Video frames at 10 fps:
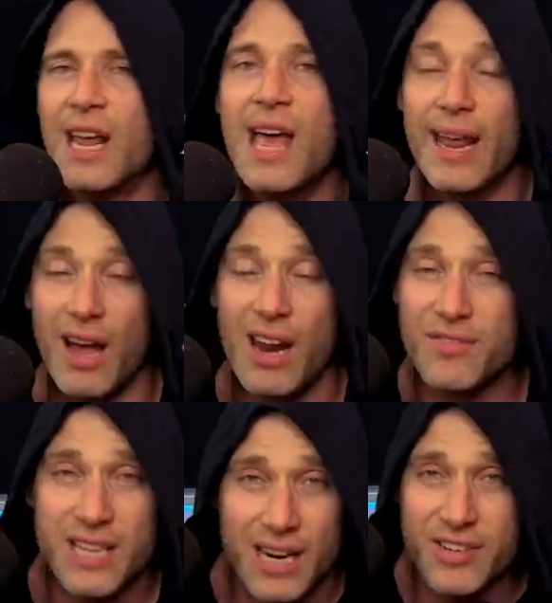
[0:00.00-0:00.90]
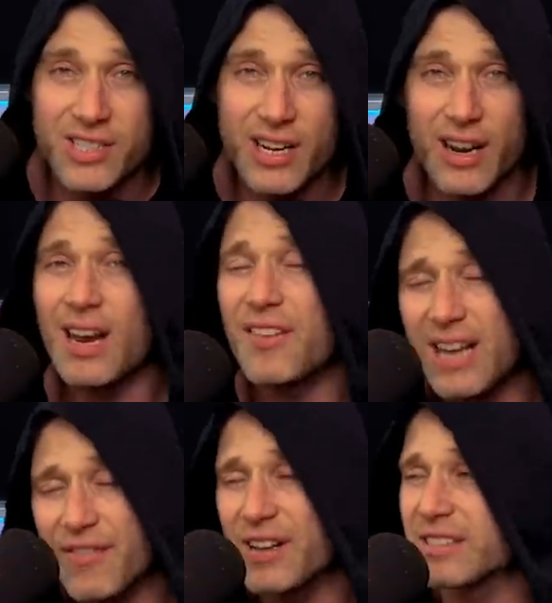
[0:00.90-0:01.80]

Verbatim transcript: And I love television, and I love Netflix,